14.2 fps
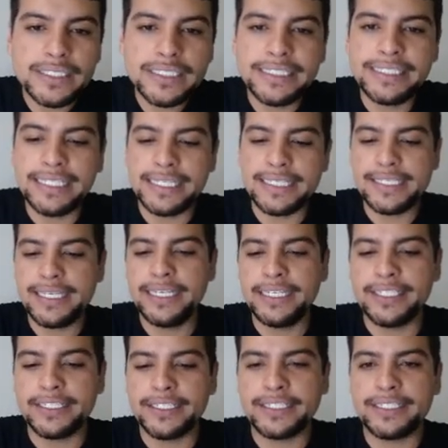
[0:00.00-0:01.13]
this
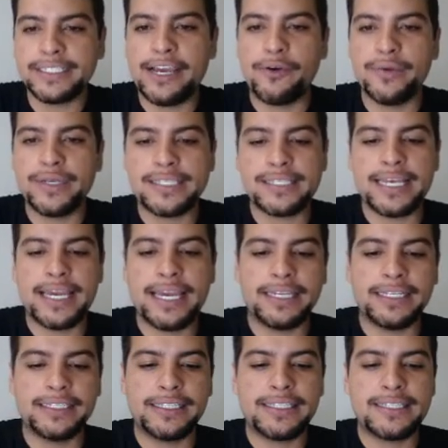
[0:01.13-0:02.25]
here that we
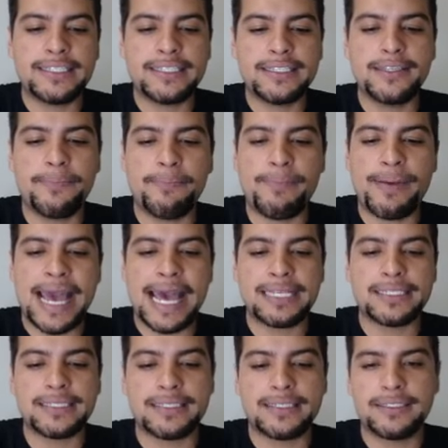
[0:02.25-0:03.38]
say, this is the
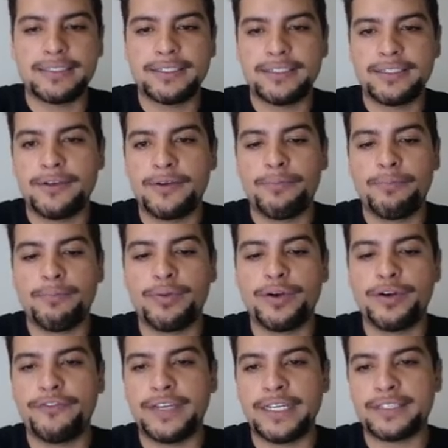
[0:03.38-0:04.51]
past
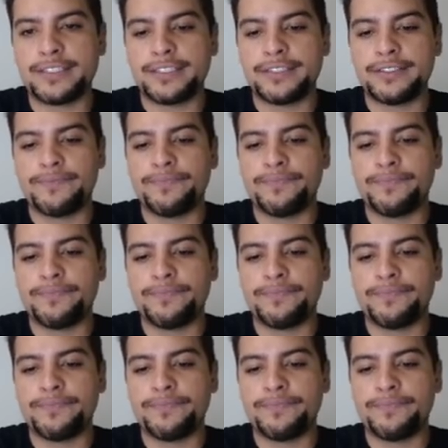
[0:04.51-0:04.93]
perfect.